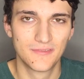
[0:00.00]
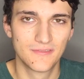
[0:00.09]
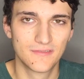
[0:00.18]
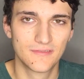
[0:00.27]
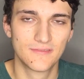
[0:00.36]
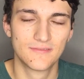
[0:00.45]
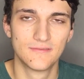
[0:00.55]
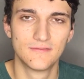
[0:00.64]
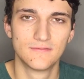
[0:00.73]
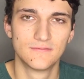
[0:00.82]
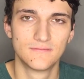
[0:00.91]

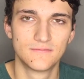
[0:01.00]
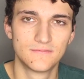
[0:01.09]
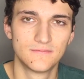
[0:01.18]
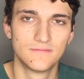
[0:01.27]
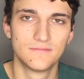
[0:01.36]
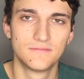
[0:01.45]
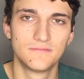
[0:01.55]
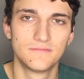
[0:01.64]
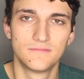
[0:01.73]
Nobody speaks.